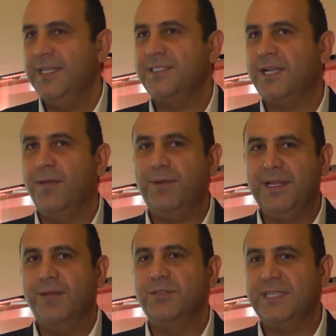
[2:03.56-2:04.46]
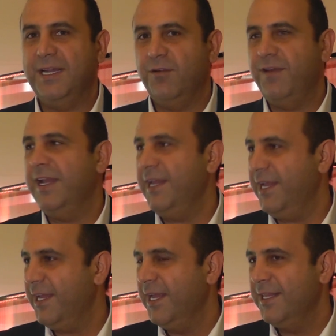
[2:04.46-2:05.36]
this company that was
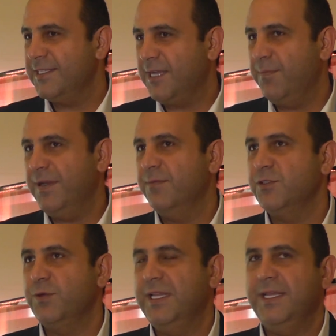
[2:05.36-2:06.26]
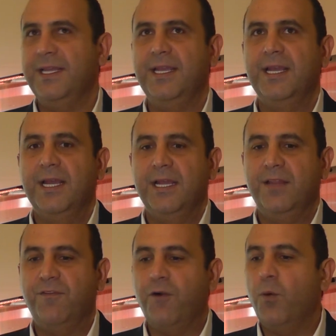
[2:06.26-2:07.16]
innovating, this company that was really the
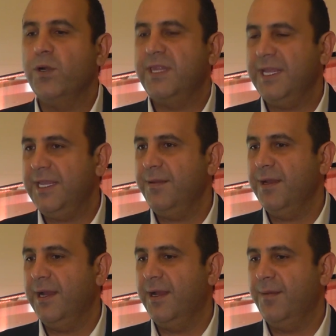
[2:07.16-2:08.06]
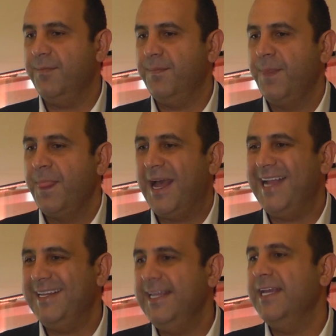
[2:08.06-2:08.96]
forward-thinking
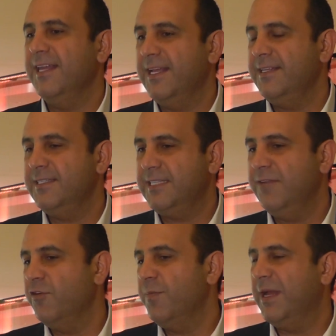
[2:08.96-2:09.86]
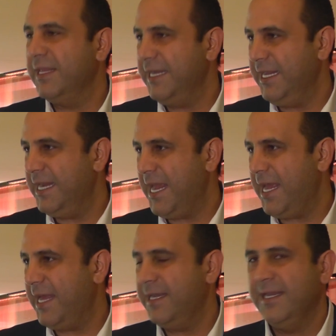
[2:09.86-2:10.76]
idea that Steve Robel and Ian
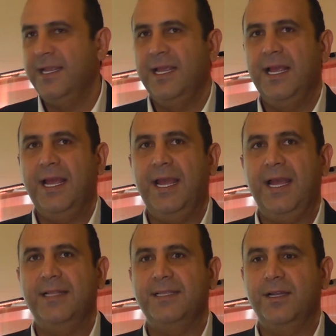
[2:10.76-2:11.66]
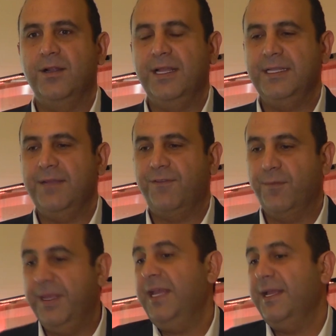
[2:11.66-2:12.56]
had. And
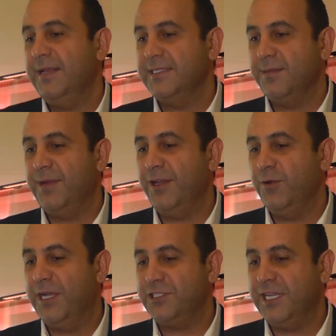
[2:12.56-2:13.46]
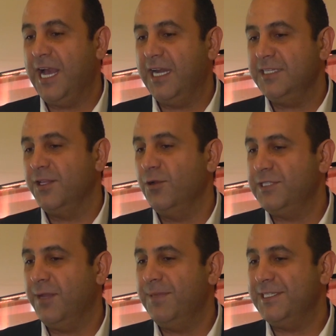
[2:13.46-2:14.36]
for me, as somebody who actually got into the
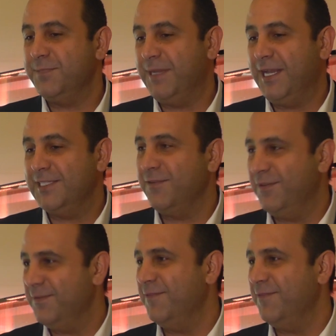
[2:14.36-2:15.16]
hotel business because of